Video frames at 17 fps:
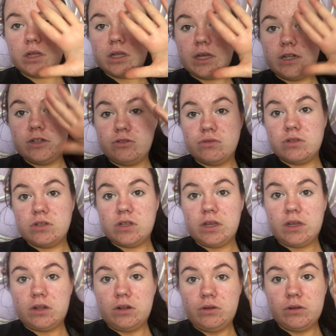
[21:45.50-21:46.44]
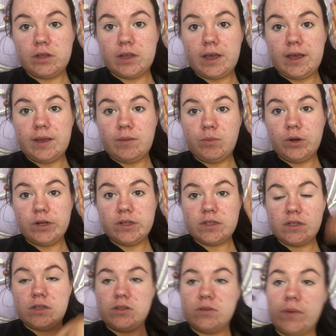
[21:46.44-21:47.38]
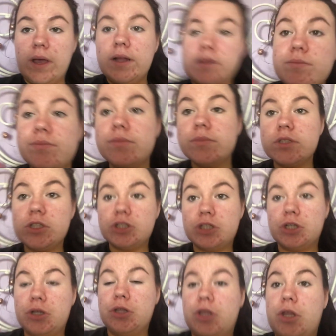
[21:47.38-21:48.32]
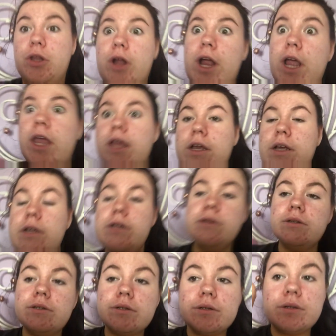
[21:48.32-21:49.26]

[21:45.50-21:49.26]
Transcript: It does, like, look that in person as well. I'll show you the other hand.